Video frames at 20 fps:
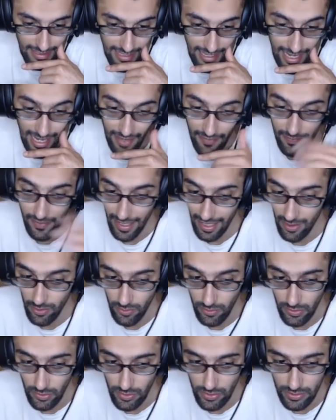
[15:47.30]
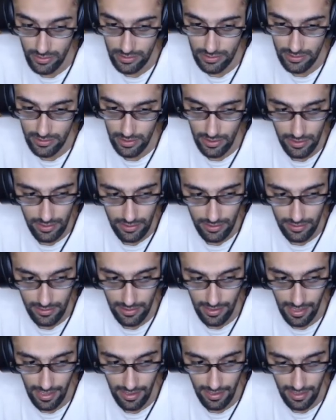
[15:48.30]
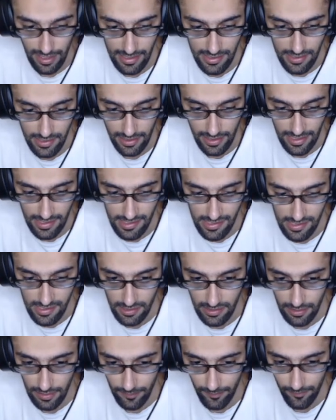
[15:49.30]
And now, as you can see,